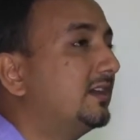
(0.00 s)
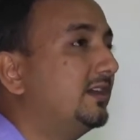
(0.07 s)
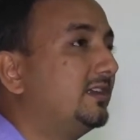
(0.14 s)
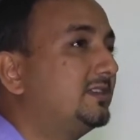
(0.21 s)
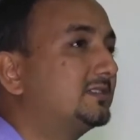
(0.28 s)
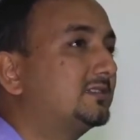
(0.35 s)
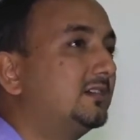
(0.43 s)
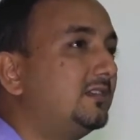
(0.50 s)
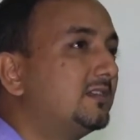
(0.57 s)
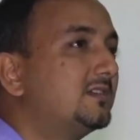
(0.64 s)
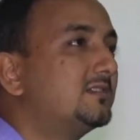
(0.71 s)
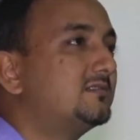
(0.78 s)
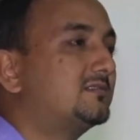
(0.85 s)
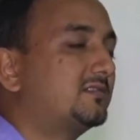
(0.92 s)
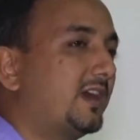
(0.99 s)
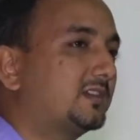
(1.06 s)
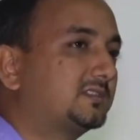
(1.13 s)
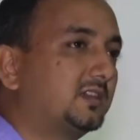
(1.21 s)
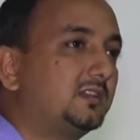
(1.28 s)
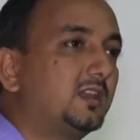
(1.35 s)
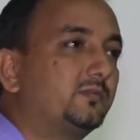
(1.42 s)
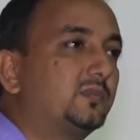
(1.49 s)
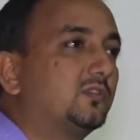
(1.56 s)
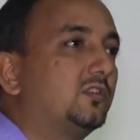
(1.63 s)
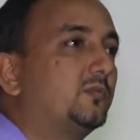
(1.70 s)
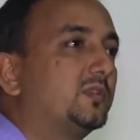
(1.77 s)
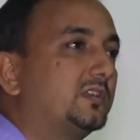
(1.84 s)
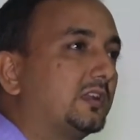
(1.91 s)
it is the traction of the
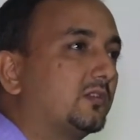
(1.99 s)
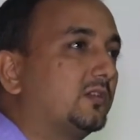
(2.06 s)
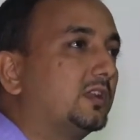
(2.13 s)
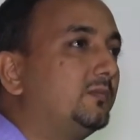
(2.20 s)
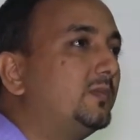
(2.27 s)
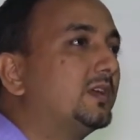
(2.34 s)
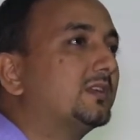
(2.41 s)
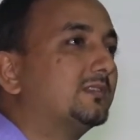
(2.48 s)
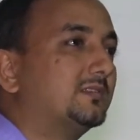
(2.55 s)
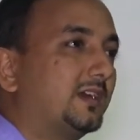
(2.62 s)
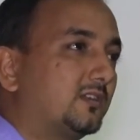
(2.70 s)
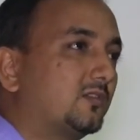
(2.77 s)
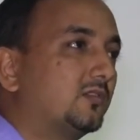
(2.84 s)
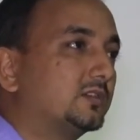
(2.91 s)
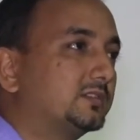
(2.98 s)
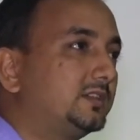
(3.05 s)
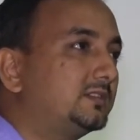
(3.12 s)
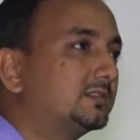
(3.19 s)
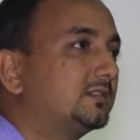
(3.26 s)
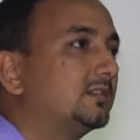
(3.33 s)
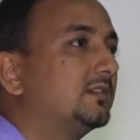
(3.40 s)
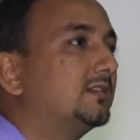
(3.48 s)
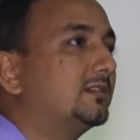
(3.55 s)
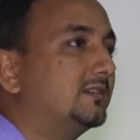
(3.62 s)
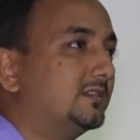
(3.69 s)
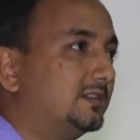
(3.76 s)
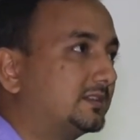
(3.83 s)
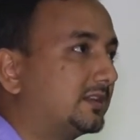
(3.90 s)
gubernaculum that causes
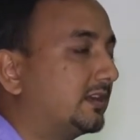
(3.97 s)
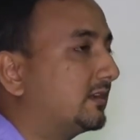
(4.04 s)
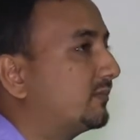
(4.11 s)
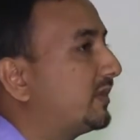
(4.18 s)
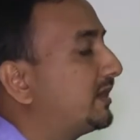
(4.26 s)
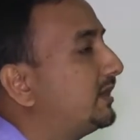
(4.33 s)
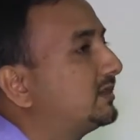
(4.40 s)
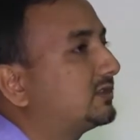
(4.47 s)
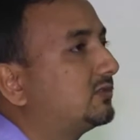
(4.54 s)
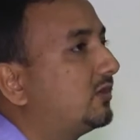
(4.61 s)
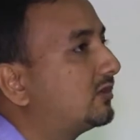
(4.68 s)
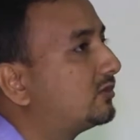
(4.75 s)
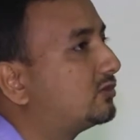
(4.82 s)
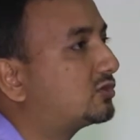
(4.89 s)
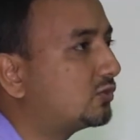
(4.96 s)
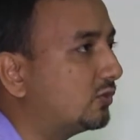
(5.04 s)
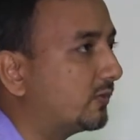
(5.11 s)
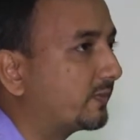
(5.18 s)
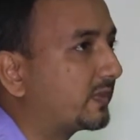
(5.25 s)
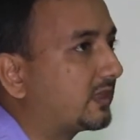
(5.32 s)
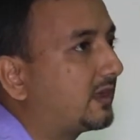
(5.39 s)
descent, but it is not true.